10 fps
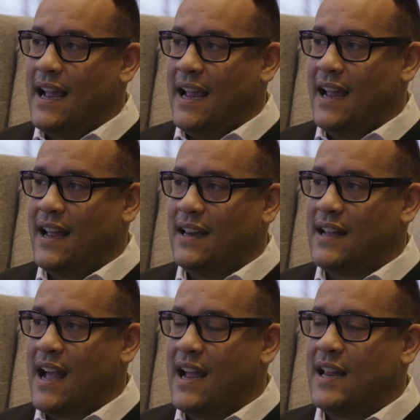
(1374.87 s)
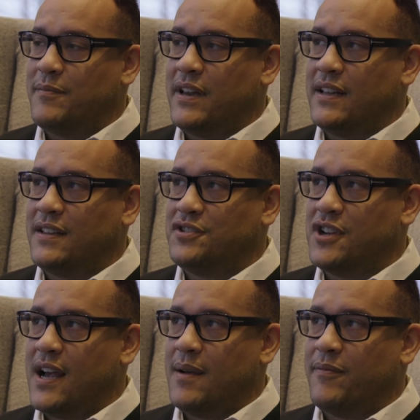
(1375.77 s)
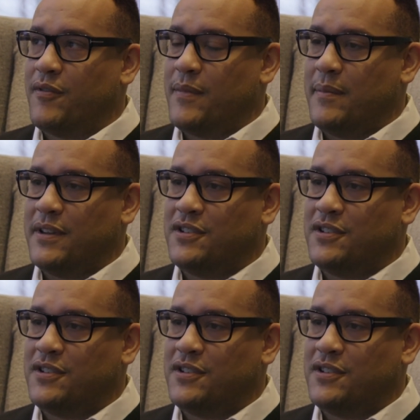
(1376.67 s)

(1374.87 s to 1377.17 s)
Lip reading: And I had been at the job for maybe